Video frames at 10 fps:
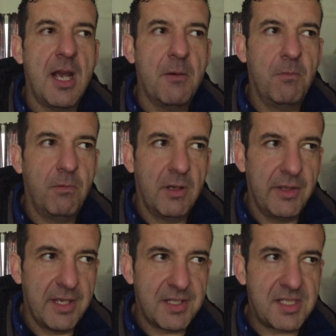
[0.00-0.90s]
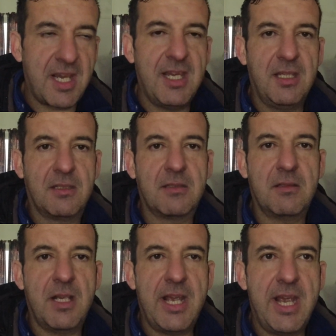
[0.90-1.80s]
with a side
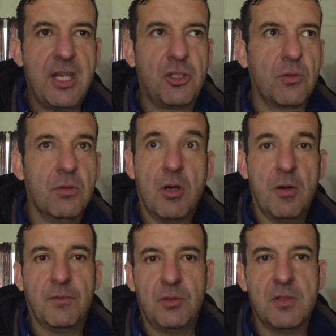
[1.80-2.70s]
show